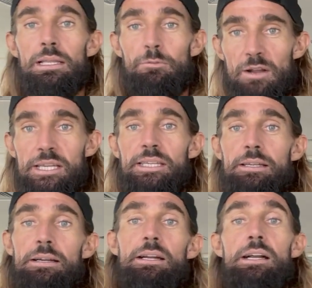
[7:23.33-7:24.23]

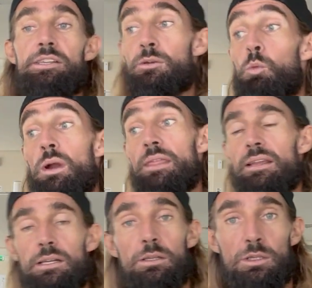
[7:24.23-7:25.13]
faster. And so when
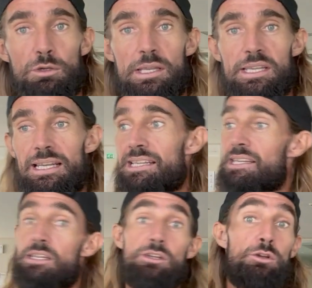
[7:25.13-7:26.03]
that translates
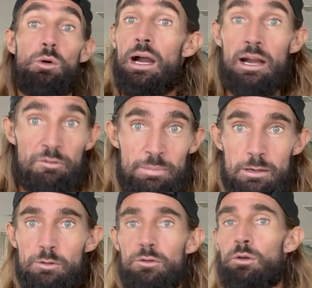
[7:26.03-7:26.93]
into your half
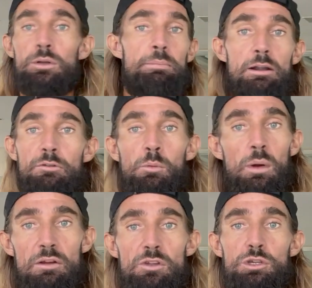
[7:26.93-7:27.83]
marathon or your marathon,
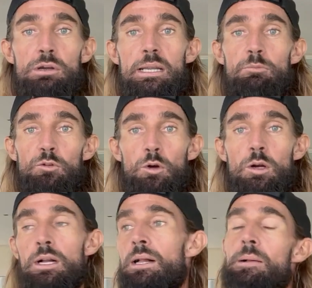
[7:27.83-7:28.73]
whatever you're training for,
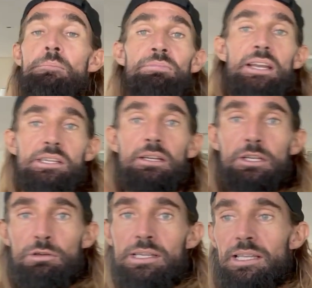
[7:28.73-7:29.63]
that's going to
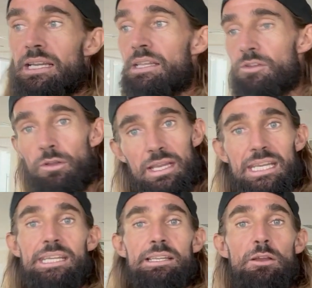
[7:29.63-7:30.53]
translate into
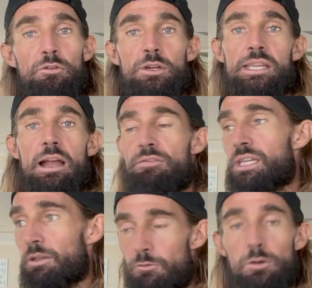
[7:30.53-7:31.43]
the first half is
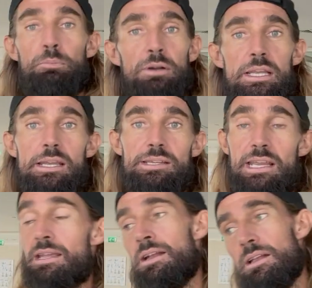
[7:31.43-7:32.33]
going to feel pretty
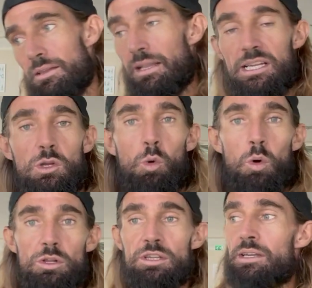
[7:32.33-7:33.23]
easy. The next
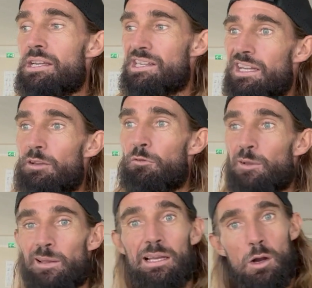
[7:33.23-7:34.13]
quarter is going to feel
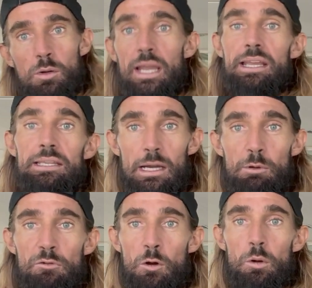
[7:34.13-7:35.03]
like, okay, now we're
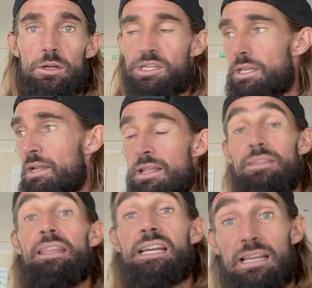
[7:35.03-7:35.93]
focused.
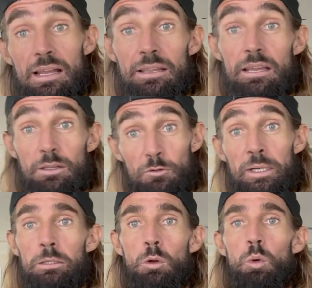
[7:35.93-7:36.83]
And the
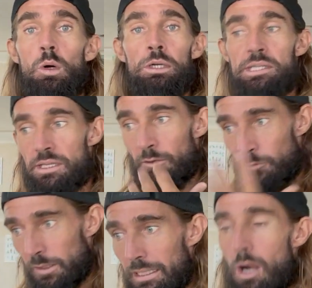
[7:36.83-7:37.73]
final quarter is going to
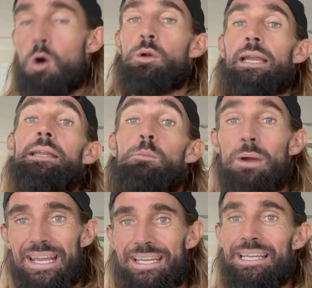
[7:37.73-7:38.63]
feel like, okay,
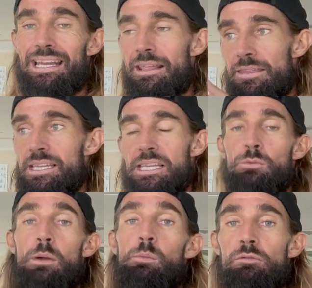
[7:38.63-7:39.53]
we're in it. And this is
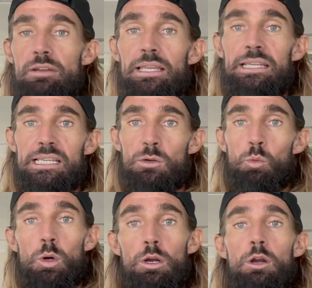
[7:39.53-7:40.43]
when we really need to
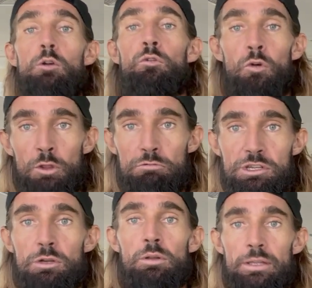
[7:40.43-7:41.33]
work for the
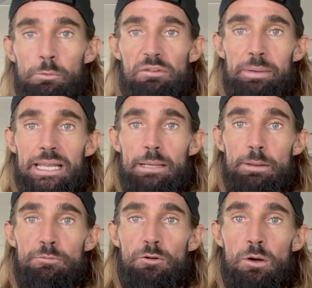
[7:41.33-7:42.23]
result that we've been
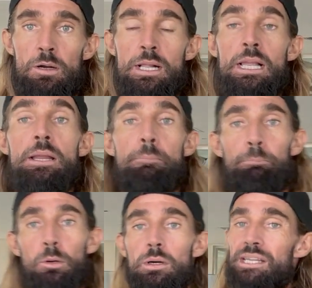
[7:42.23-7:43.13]
aiming for.
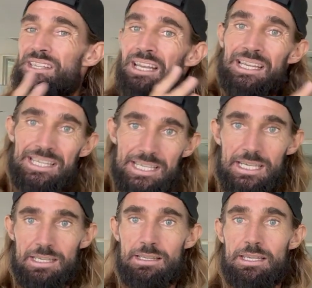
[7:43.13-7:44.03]
But it's the
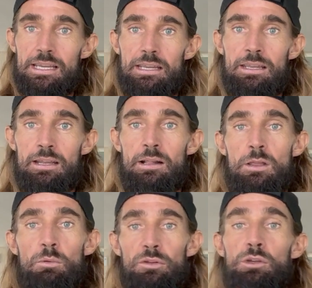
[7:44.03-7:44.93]
consistency.
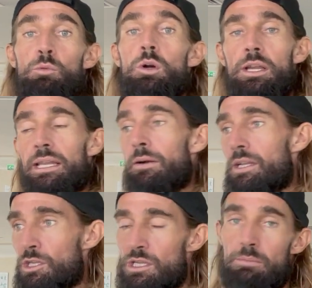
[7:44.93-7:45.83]
Whether you're working out in
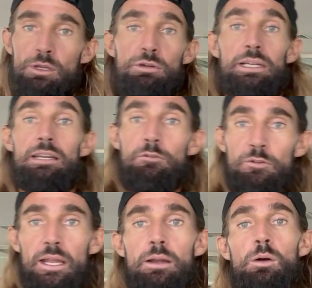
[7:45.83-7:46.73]
the gym to try and get
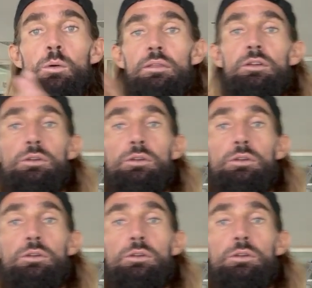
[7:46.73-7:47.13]
fitter, or whether you're